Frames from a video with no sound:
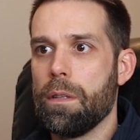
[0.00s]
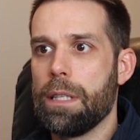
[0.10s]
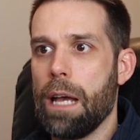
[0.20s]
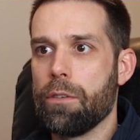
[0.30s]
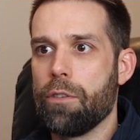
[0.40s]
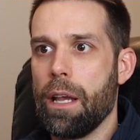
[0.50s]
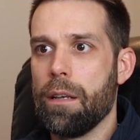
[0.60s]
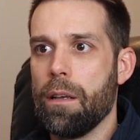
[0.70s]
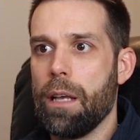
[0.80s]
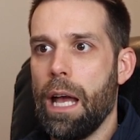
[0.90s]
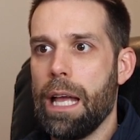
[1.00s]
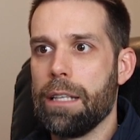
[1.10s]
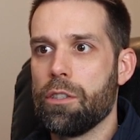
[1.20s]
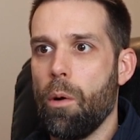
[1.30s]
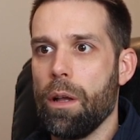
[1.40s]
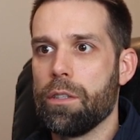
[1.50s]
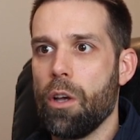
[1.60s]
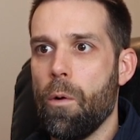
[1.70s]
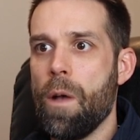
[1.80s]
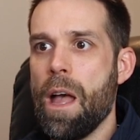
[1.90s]
downtrend and so on.
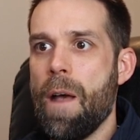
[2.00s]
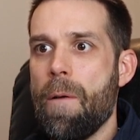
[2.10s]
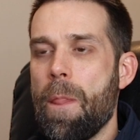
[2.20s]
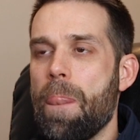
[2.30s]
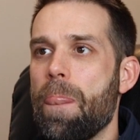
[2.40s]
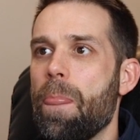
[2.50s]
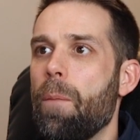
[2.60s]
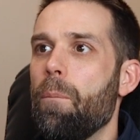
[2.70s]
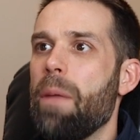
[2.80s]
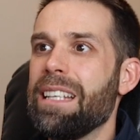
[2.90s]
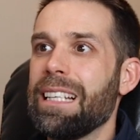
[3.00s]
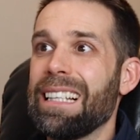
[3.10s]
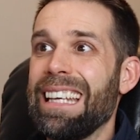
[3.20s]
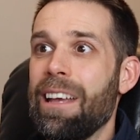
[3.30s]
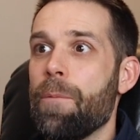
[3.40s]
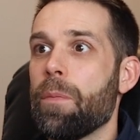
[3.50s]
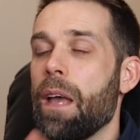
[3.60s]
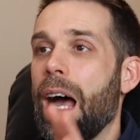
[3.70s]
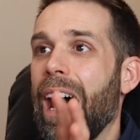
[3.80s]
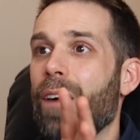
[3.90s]
So basically,
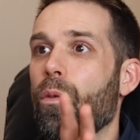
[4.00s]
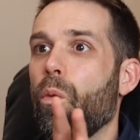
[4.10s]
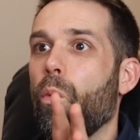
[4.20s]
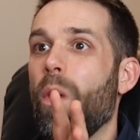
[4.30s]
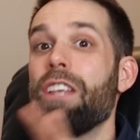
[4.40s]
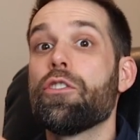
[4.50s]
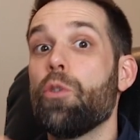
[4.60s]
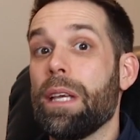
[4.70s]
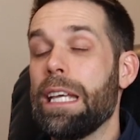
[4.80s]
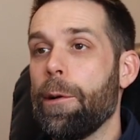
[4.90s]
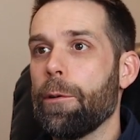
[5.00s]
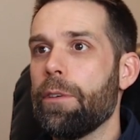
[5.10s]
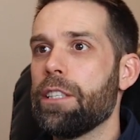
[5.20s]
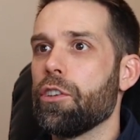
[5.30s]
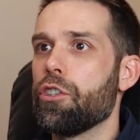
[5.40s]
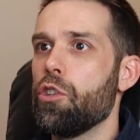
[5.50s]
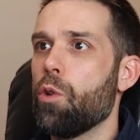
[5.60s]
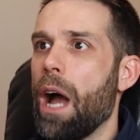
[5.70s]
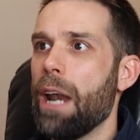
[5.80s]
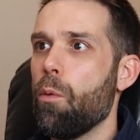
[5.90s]
when you're doing keyword research, you
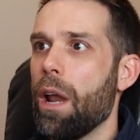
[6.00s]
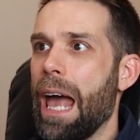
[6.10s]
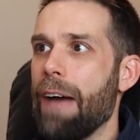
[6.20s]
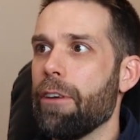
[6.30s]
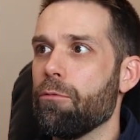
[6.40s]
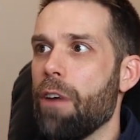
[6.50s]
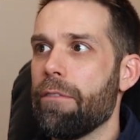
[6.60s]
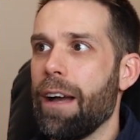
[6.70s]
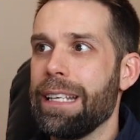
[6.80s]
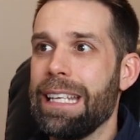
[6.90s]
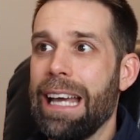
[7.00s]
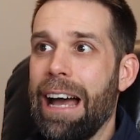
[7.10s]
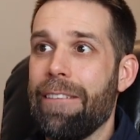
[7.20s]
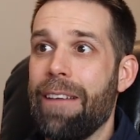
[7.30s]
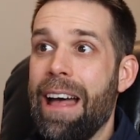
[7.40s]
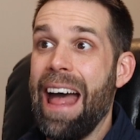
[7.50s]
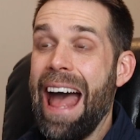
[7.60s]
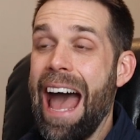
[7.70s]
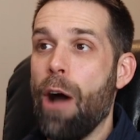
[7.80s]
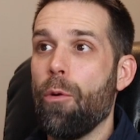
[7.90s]
kind of want to have a rough idea of
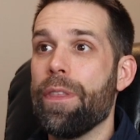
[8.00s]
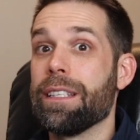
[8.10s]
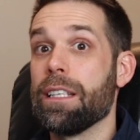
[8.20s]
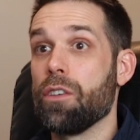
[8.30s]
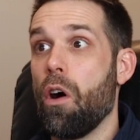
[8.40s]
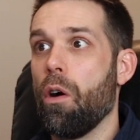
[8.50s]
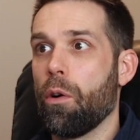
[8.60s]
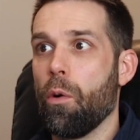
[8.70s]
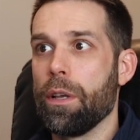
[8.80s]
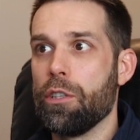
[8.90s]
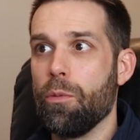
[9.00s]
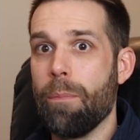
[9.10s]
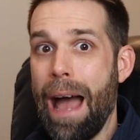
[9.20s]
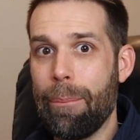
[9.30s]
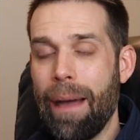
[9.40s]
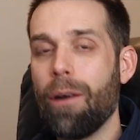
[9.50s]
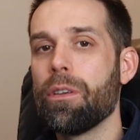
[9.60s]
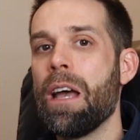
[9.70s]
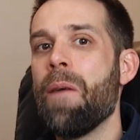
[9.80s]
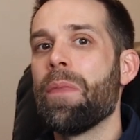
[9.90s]
how this is all going to map
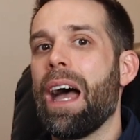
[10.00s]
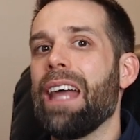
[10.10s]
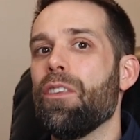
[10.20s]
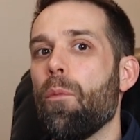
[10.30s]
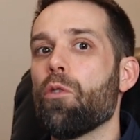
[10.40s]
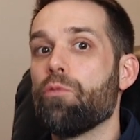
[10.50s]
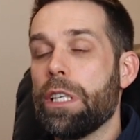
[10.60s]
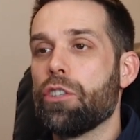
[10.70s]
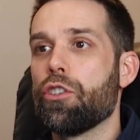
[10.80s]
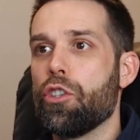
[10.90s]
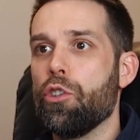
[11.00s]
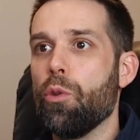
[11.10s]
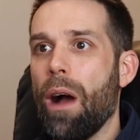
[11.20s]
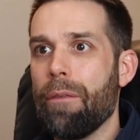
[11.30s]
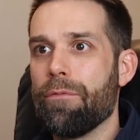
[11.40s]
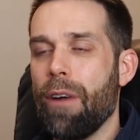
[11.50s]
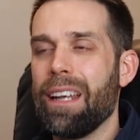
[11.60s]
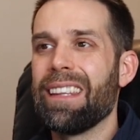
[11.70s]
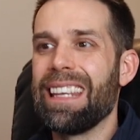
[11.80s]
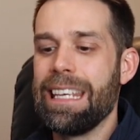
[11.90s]
out. And the more research you do
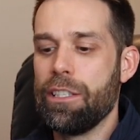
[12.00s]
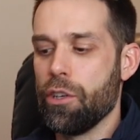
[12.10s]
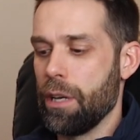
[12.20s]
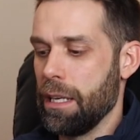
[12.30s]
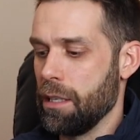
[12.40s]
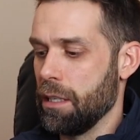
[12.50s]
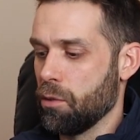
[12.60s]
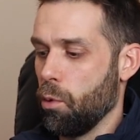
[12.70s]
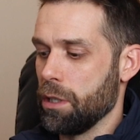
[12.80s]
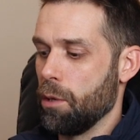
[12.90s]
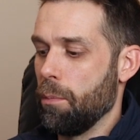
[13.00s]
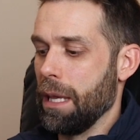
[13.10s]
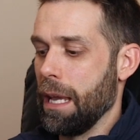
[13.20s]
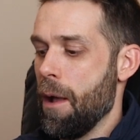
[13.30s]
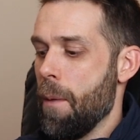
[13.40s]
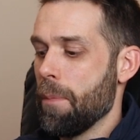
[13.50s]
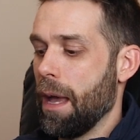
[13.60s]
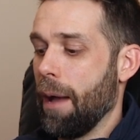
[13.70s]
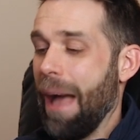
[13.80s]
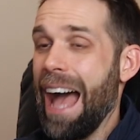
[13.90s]
upfront, the easier it's going to be
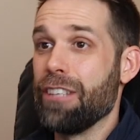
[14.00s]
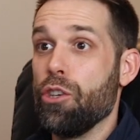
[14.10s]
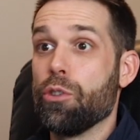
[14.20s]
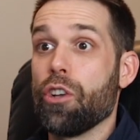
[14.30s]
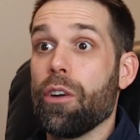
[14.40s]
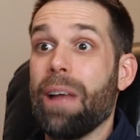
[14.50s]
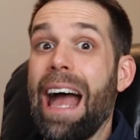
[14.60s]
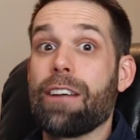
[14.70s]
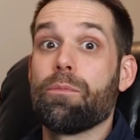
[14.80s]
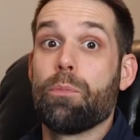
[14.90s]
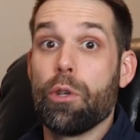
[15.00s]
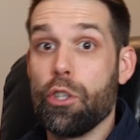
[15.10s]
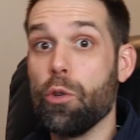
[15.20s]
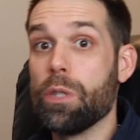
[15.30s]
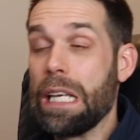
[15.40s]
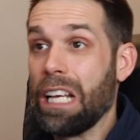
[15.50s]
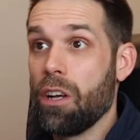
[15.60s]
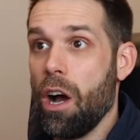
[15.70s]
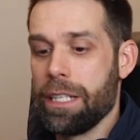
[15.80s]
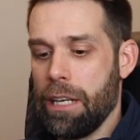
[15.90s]
as you start producing
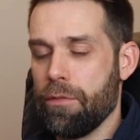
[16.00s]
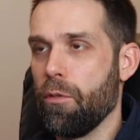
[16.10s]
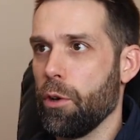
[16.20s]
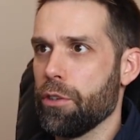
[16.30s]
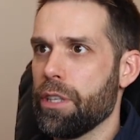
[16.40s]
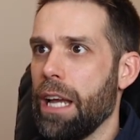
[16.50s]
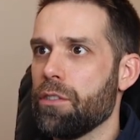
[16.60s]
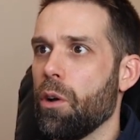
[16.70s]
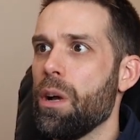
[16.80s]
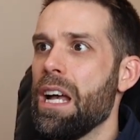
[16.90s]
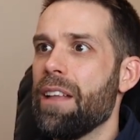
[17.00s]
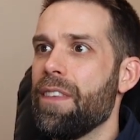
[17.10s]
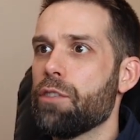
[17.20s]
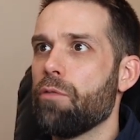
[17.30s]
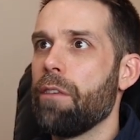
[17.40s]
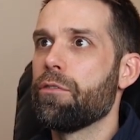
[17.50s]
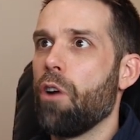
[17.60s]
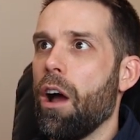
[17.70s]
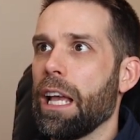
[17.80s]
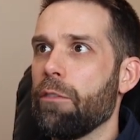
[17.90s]
content for your site. So this rough
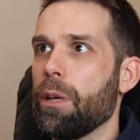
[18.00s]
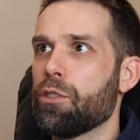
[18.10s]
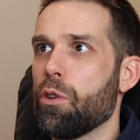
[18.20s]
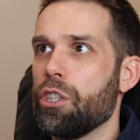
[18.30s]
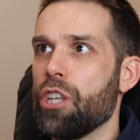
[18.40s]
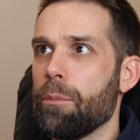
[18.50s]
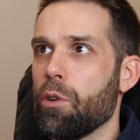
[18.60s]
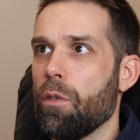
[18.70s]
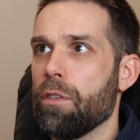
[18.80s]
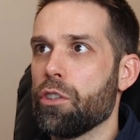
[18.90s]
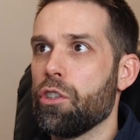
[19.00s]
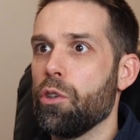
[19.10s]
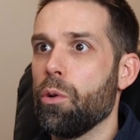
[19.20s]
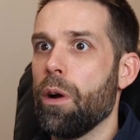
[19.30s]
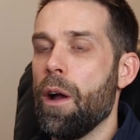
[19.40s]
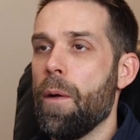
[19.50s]
drawing, if we sort of jumped over to